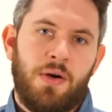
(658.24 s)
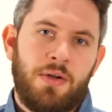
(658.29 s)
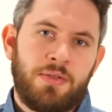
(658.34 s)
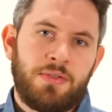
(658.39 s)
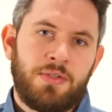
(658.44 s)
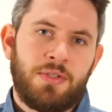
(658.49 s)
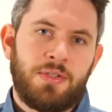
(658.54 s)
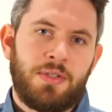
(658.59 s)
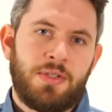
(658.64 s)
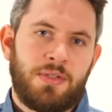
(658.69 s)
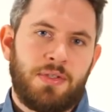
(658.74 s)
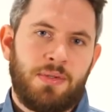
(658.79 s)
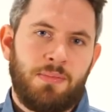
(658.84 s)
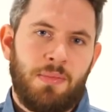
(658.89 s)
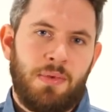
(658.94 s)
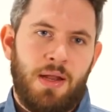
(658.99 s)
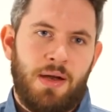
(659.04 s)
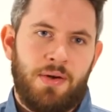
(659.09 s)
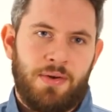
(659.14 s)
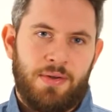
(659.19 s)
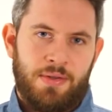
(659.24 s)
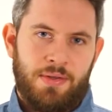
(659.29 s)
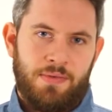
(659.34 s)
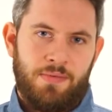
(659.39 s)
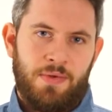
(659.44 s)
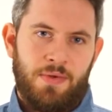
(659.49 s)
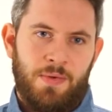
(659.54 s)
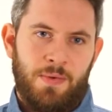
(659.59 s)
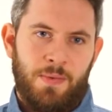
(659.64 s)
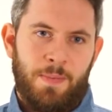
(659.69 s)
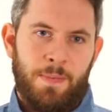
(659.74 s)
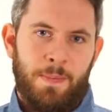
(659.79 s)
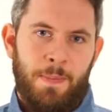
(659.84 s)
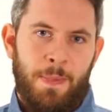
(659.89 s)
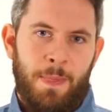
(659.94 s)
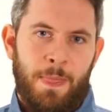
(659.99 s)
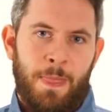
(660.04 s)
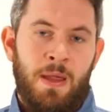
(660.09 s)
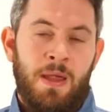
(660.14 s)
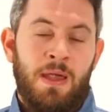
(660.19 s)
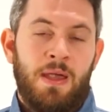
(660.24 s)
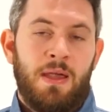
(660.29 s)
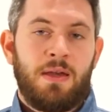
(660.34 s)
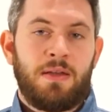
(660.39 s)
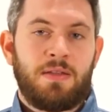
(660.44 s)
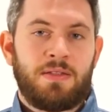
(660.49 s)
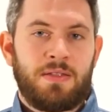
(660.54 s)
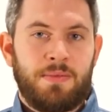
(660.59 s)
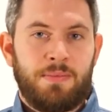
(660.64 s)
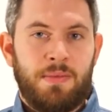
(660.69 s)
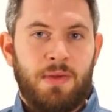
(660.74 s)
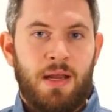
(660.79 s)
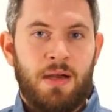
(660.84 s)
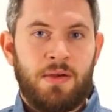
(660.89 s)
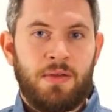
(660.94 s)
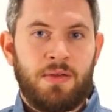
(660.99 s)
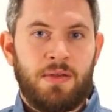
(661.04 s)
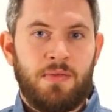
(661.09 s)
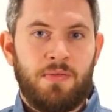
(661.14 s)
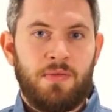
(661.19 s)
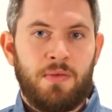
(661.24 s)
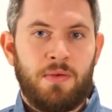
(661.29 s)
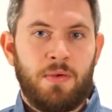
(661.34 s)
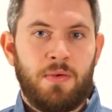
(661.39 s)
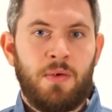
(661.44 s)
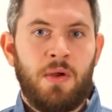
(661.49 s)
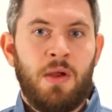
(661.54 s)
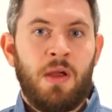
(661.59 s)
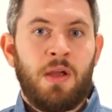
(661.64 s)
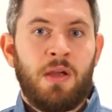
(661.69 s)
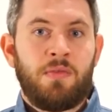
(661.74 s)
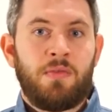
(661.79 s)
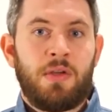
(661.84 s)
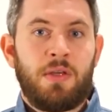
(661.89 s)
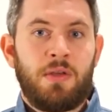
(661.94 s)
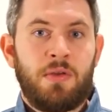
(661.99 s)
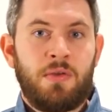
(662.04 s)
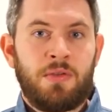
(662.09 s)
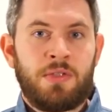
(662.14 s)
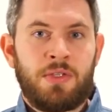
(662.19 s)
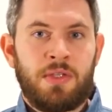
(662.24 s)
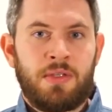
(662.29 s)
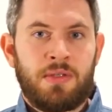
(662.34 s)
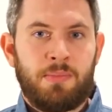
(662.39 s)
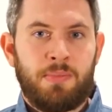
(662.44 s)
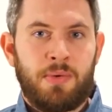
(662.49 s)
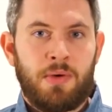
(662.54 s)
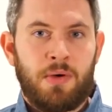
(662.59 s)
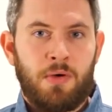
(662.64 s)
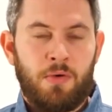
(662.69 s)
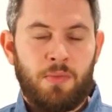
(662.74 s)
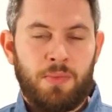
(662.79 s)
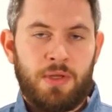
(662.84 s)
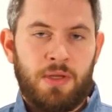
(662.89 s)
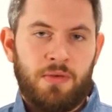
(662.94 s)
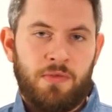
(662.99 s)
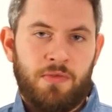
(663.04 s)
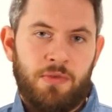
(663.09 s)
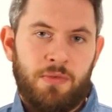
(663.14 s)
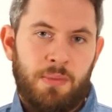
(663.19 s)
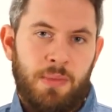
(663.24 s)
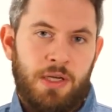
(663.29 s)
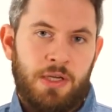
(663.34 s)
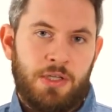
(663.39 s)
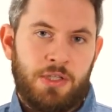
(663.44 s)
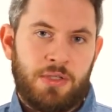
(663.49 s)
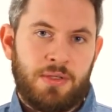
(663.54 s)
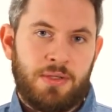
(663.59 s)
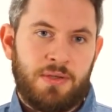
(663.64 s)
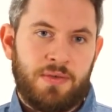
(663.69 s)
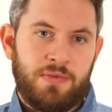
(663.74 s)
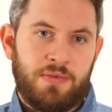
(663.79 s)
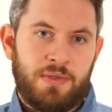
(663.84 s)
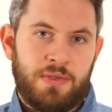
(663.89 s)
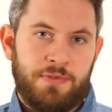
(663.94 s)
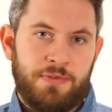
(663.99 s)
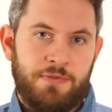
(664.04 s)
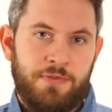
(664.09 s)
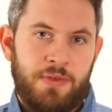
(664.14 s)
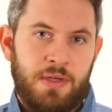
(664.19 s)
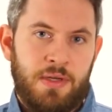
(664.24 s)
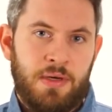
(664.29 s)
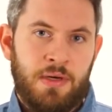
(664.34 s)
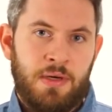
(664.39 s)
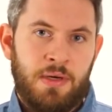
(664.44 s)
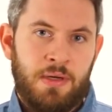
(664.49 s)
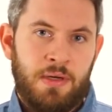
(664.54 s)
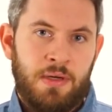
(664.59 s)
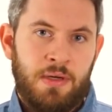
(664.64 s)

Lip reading: on to the similarity view. In the similarity view, we're using the probed information of the sphere,